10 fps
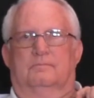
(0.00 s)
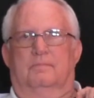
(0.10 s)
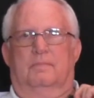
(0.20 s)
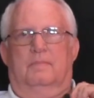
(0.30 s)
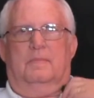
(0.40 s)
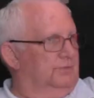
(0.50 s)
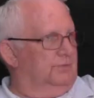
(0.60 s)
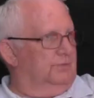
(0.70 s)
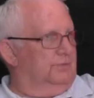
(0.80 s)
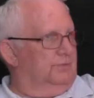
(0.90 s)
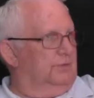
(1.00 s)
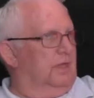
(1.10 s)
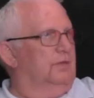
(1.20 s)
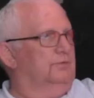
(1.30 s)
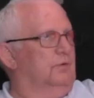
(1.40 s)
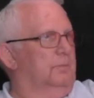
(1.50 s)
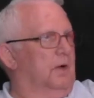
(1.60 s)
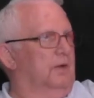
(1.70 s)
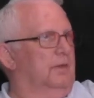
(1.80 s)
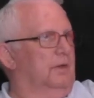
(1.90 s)
Mm-hmm. Educational
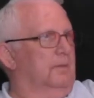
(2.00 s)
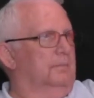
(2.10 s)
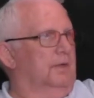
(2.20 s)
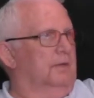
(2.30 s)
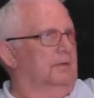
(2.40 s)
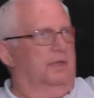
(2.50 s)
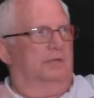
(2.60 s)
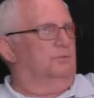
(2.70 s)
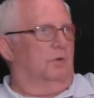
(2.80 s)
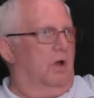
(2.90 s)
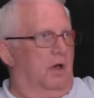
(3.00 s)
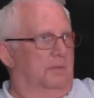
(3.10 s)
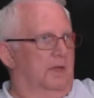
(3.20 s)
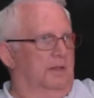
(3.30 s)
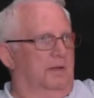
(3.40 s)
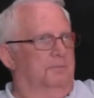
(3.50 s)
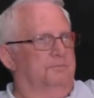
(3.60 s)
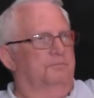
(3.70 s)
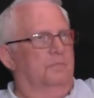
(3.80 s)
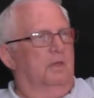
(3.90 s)
part of the company. Kids were gone by then.
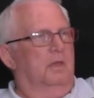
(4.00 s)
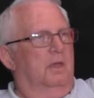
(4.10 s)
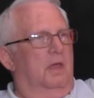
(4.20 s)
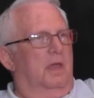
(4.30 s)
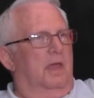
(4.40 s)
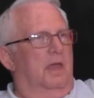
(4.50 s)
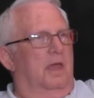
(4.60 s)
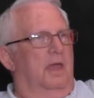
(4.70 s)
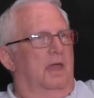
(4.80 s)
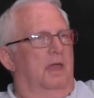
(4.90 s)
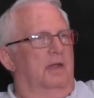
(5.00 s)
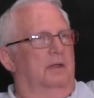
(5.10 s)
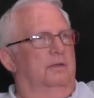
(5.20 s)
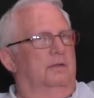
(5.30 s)
And